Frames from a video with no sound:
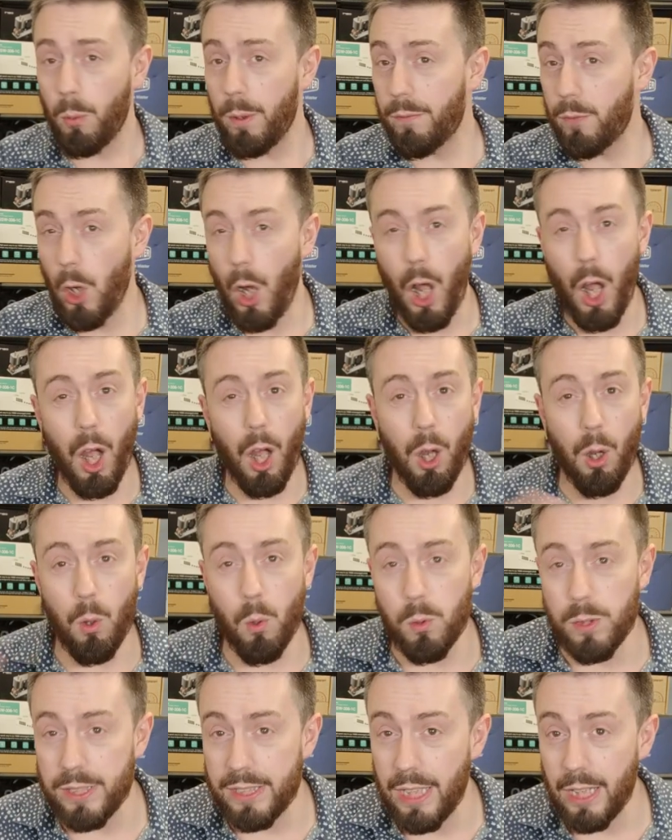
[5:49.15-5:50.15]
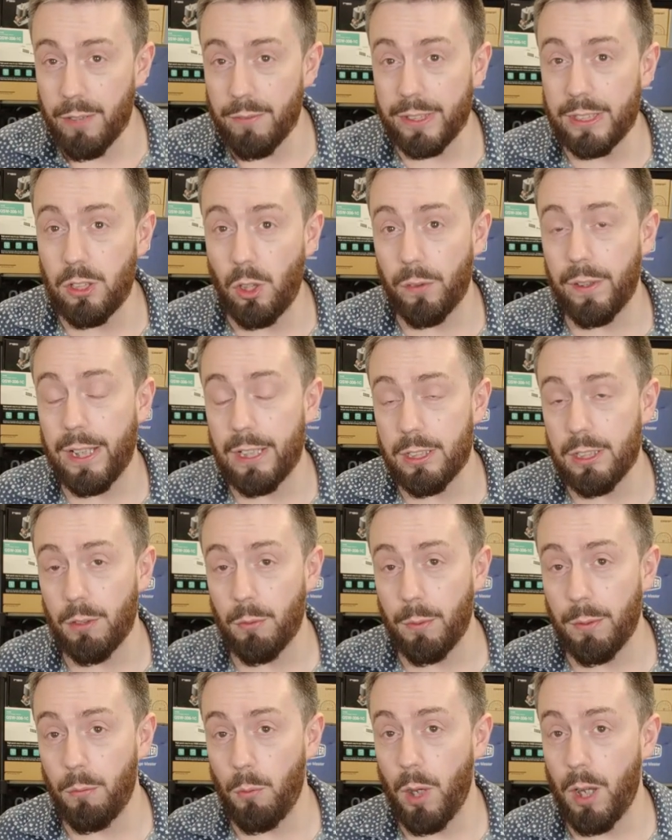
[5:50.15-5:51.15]
we've got a whole series on this
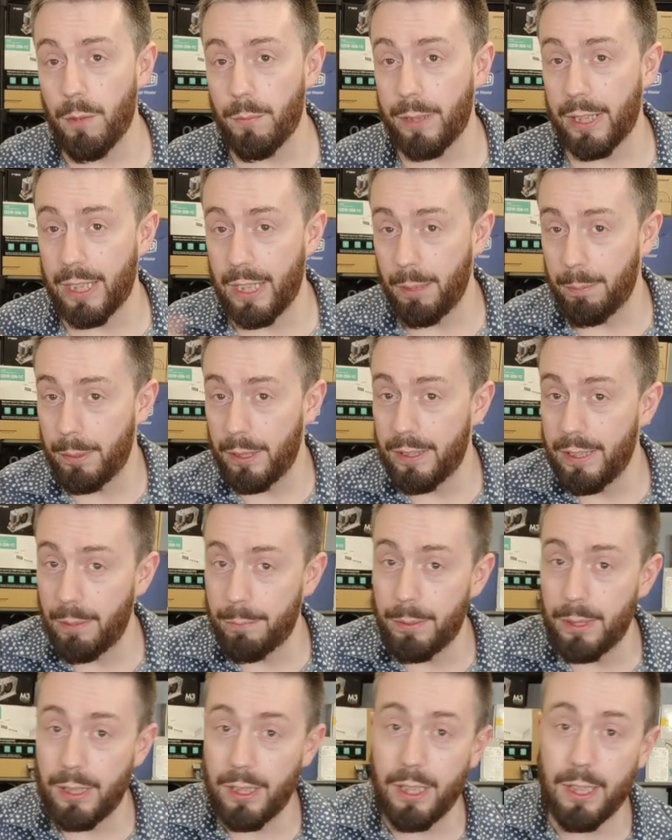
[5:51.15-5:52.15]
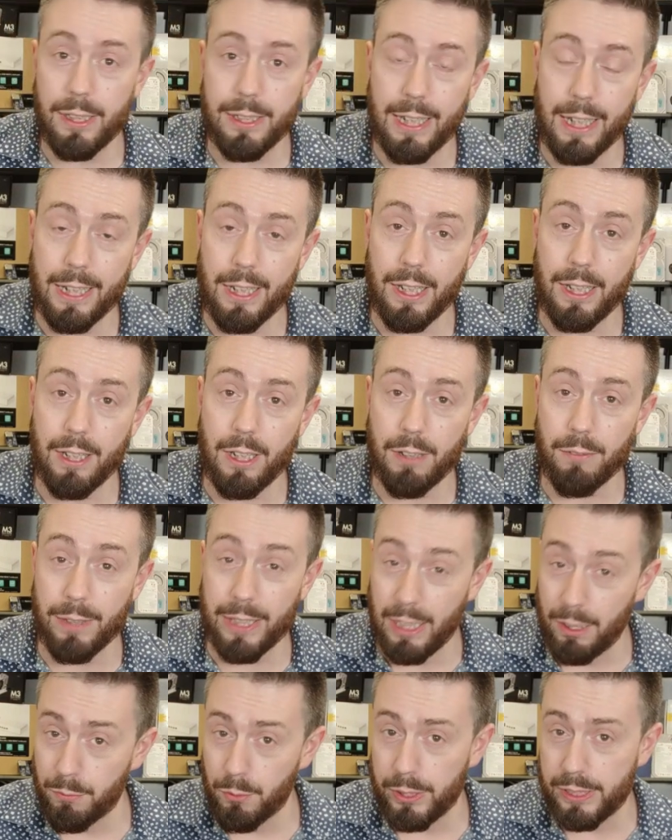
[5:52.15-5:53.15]
that we've worked with a couple of double, uh, data uh,
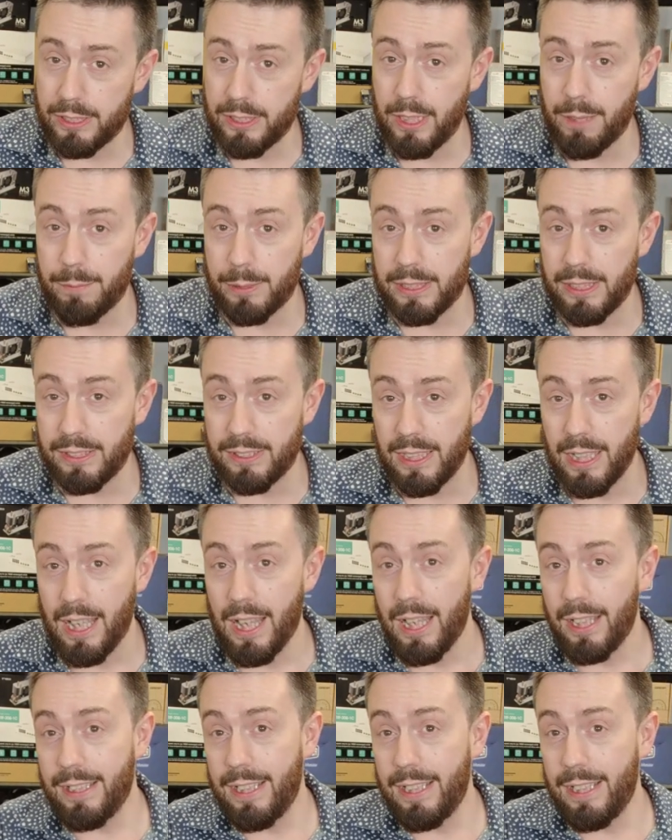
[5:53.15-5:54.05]
recovery services